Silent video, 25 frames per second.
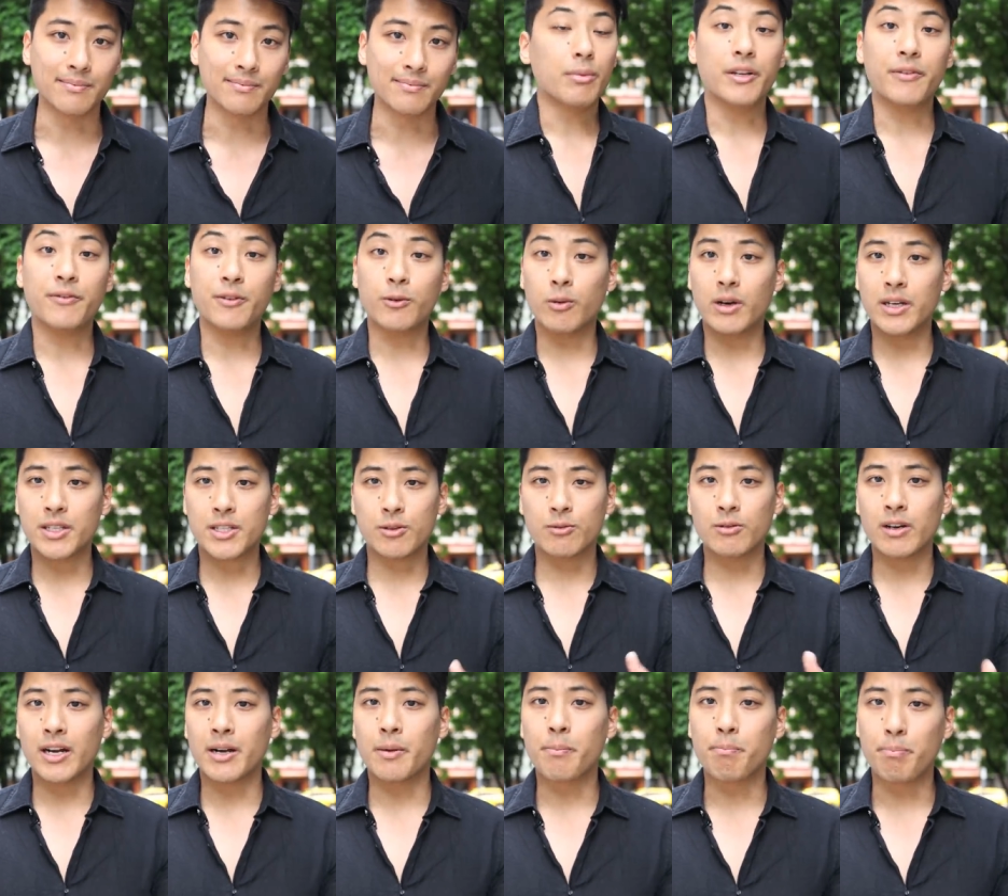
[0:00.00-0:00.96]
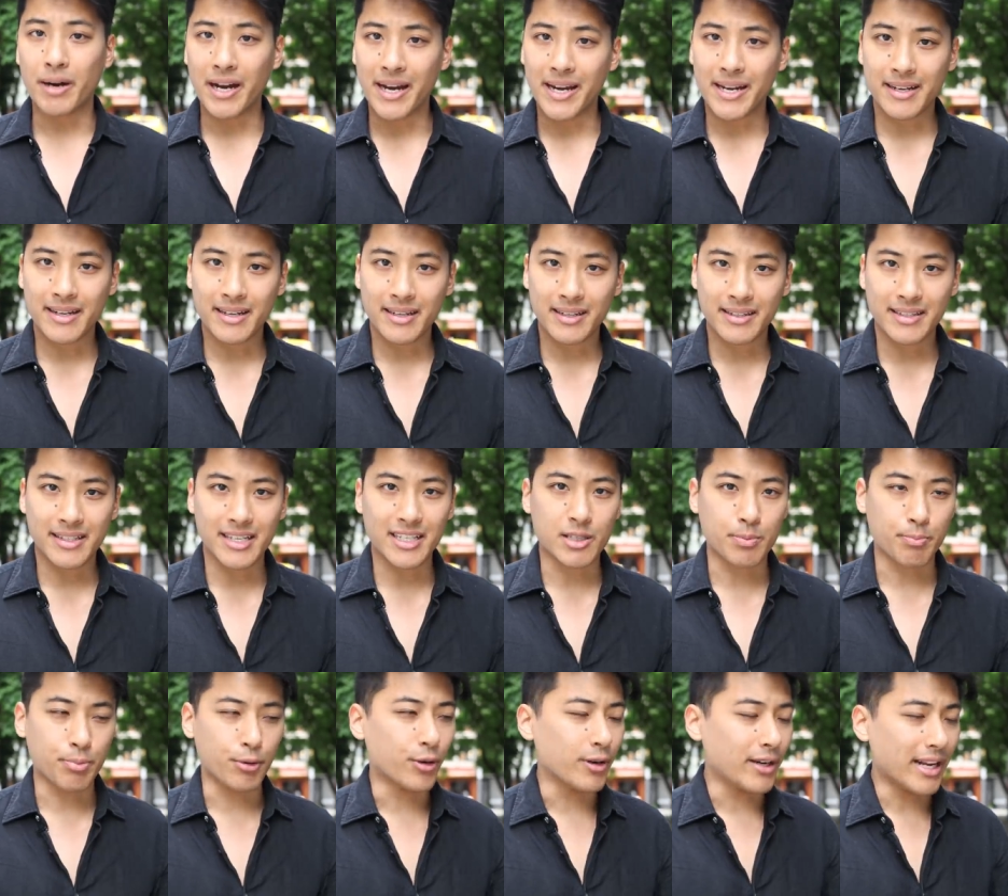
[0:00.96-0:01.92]
But if you want to ride a bike,
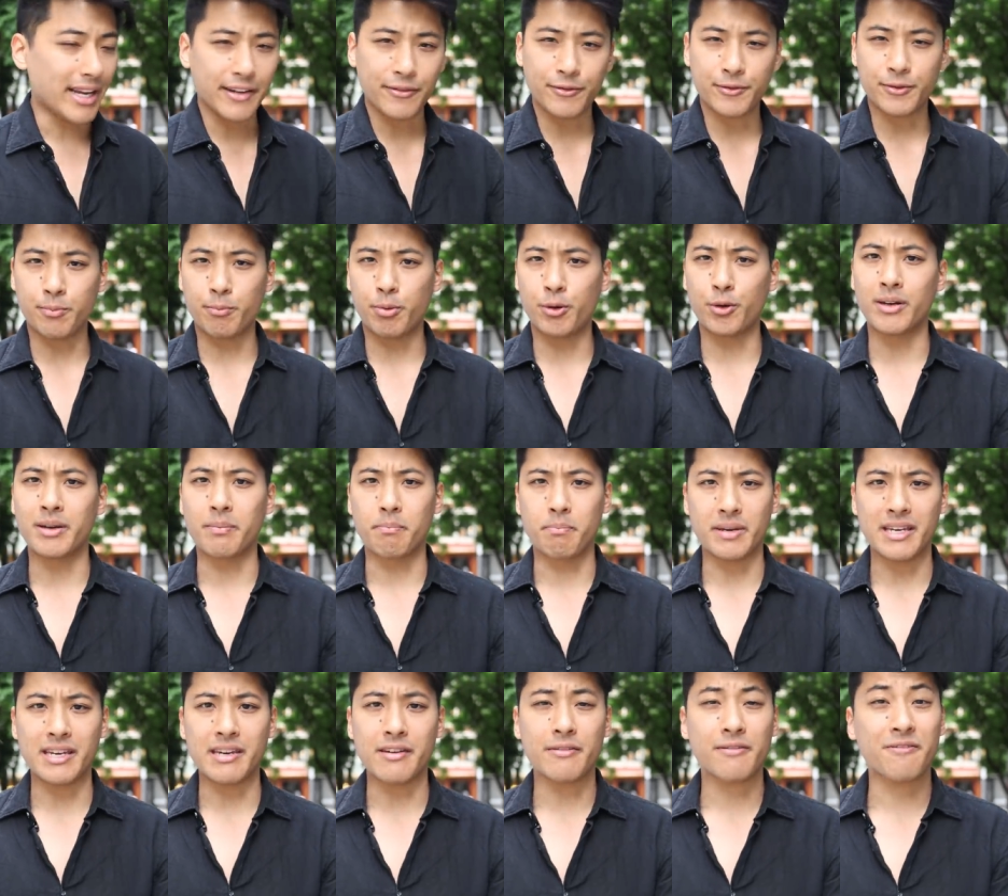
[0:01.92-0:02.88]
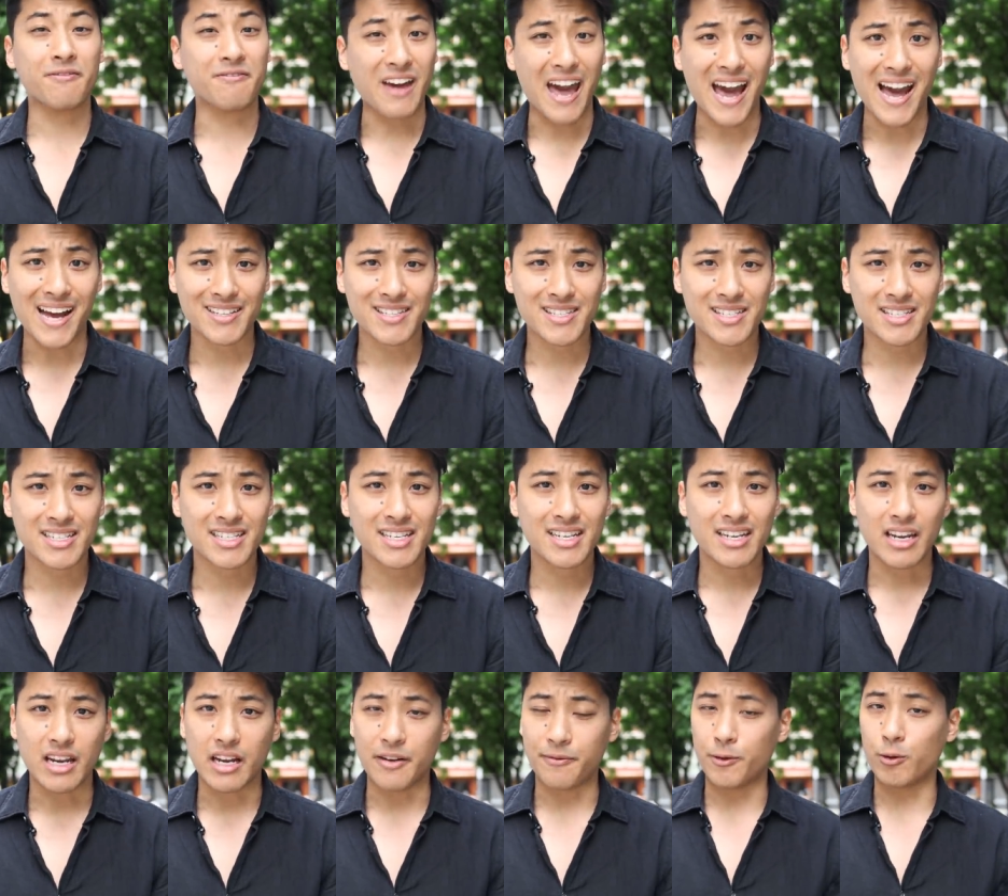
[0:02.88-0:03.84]
get to point A to point B fast,
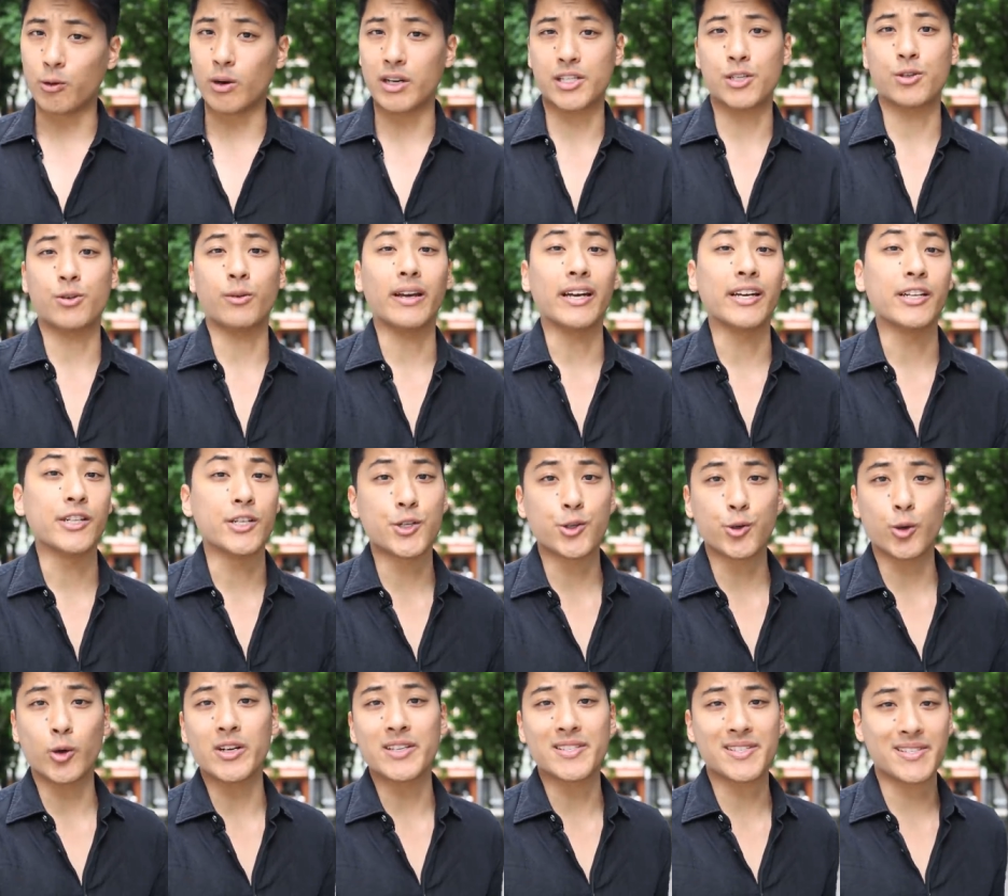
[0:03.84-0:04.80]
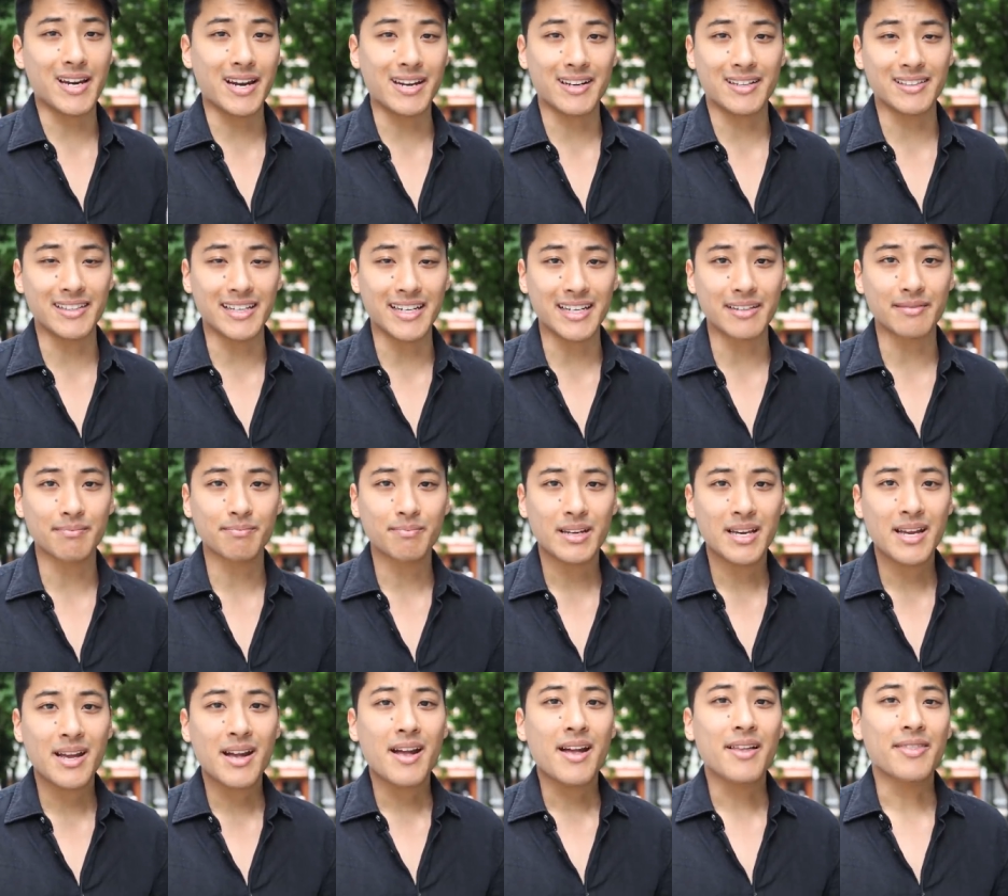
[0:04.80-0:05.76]
if you want to enjoy cycling,
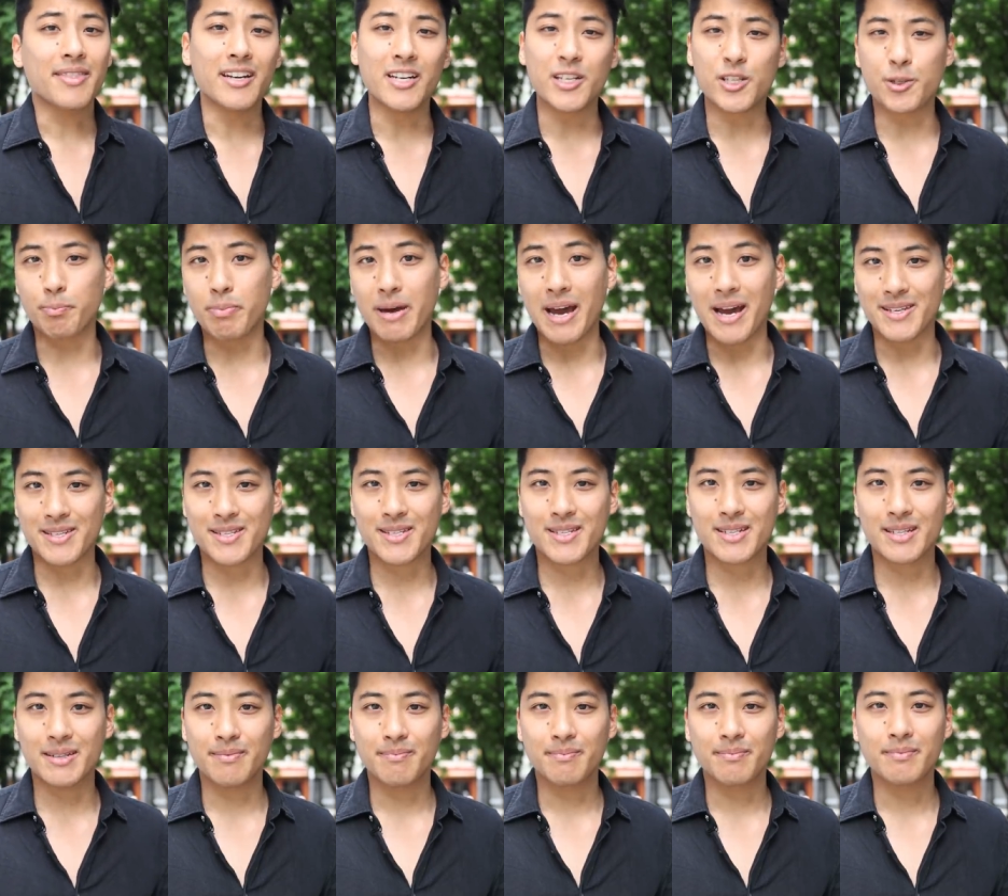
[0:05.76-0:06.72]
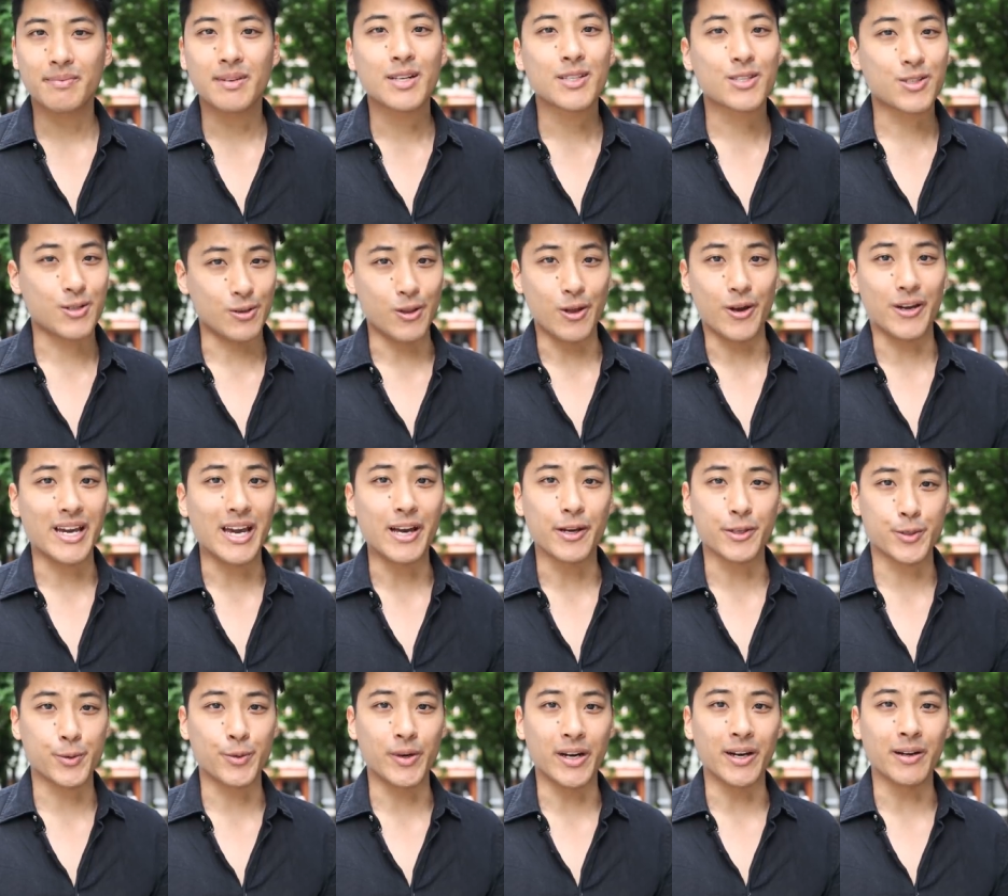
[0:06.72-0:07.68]
then it's best to look
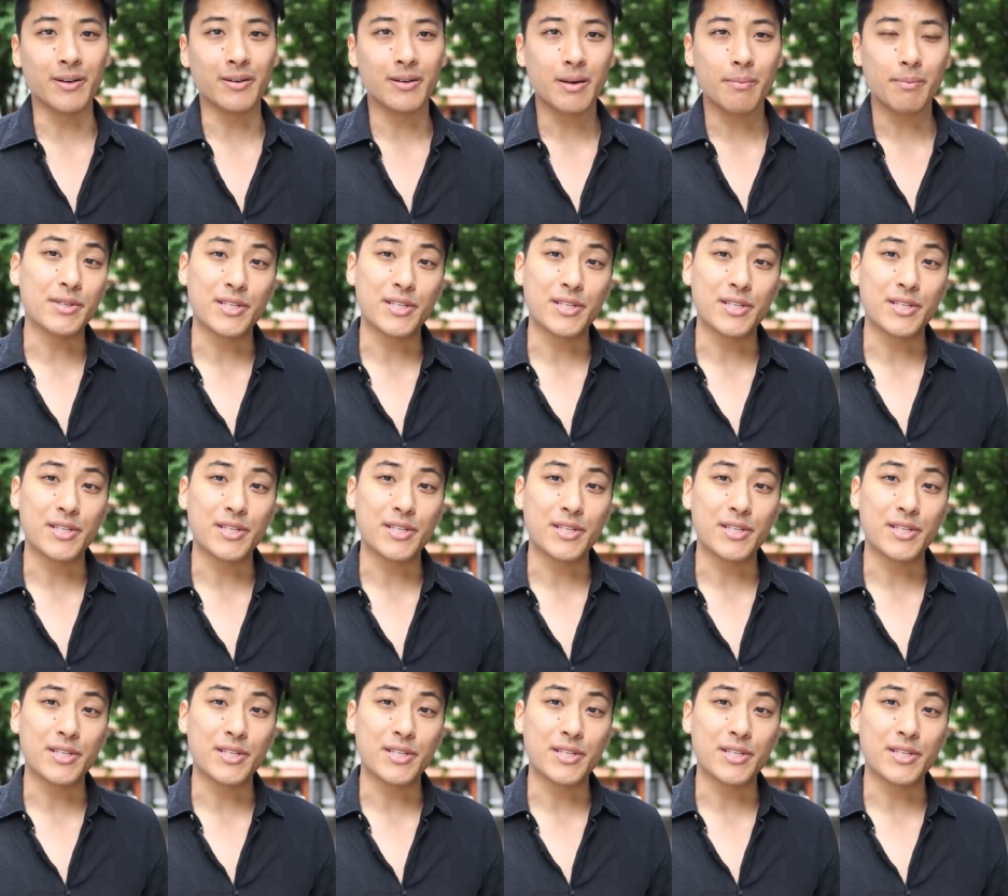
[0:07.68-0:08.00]
elsewhere.